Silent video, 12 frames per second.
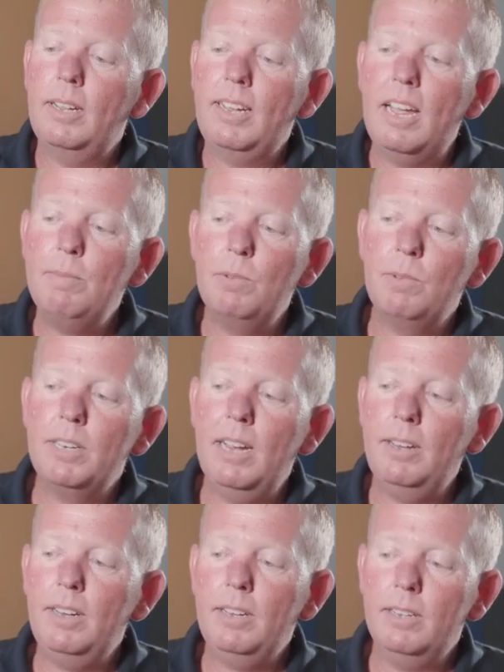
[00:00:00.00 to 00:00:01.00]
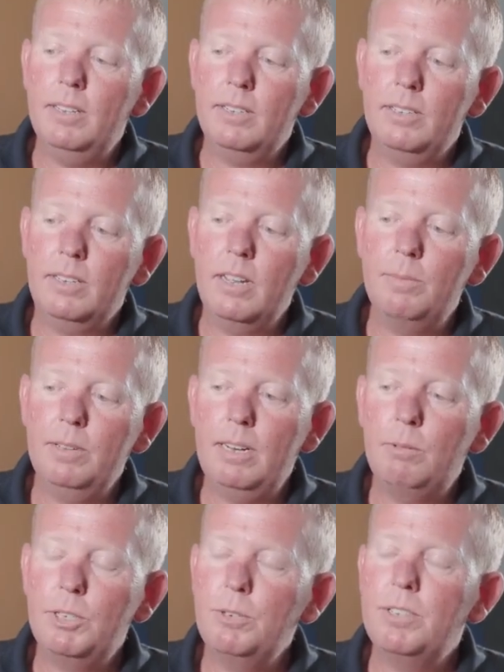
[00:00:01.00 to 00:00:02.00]
They came in one day, the company
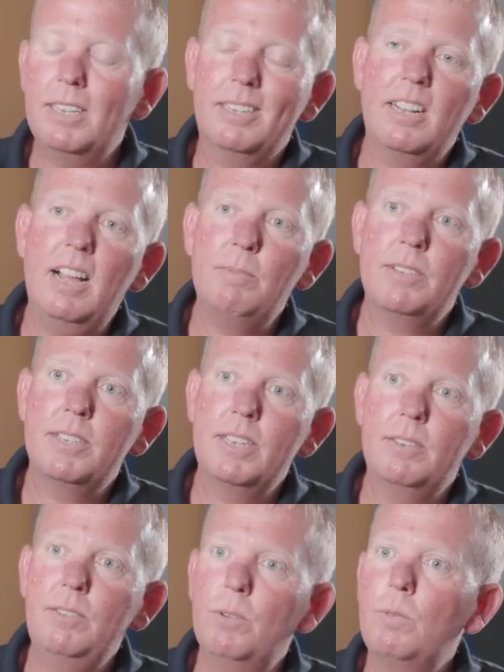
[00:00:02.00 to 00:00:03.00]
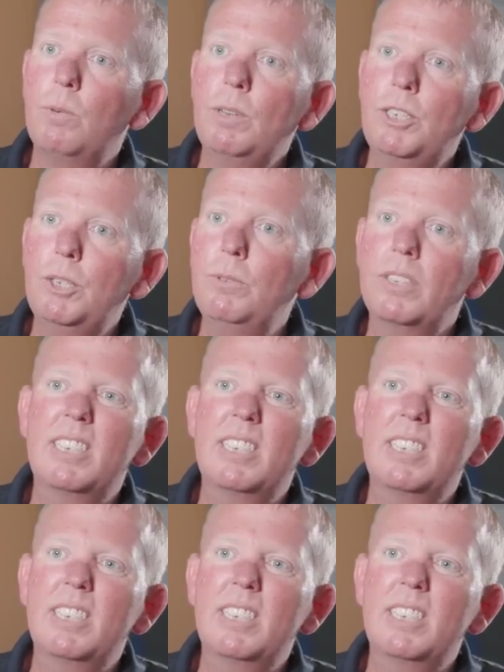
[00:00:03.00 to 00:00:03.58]
that I was using at the time, and said, you know, what are we shooting?